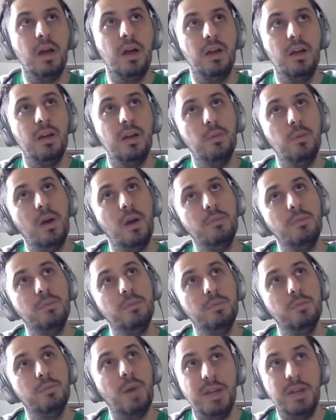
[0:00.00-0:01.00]

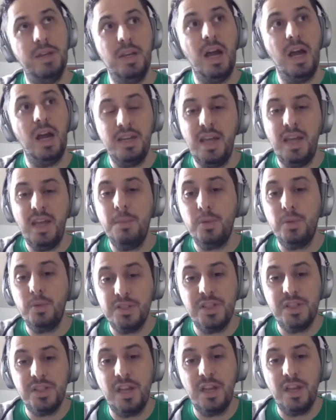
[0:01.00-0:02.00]

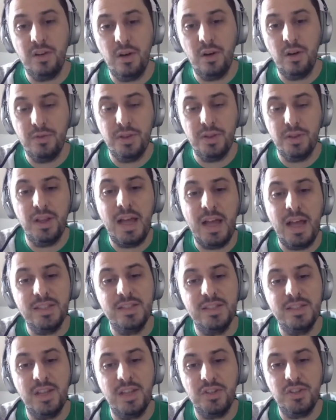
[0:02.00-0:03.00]
98% over the
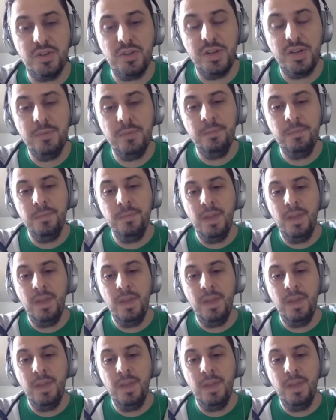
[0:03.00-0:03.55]
last century.